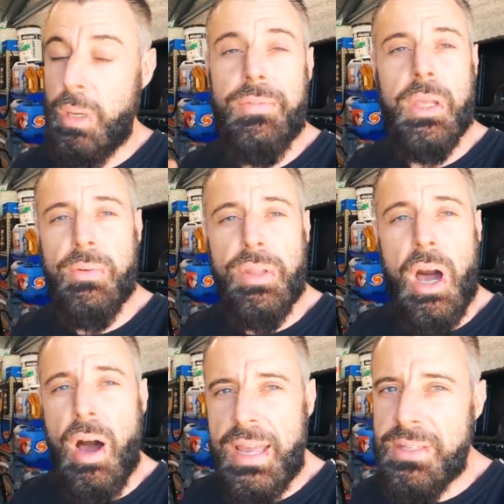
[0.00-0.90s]
So even though we've got
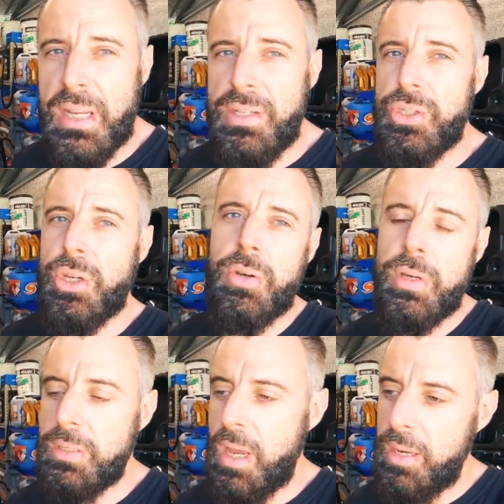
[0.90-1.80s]
the ISN
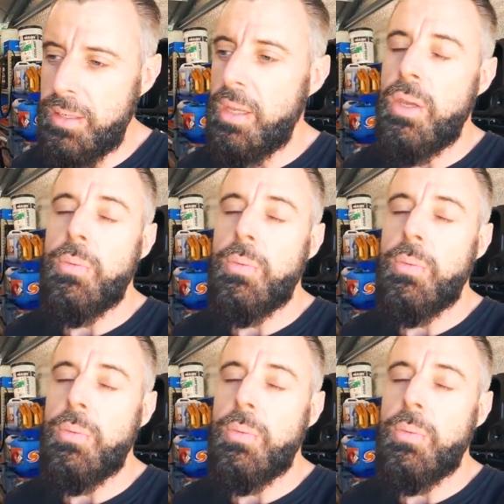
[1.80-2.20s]
security done,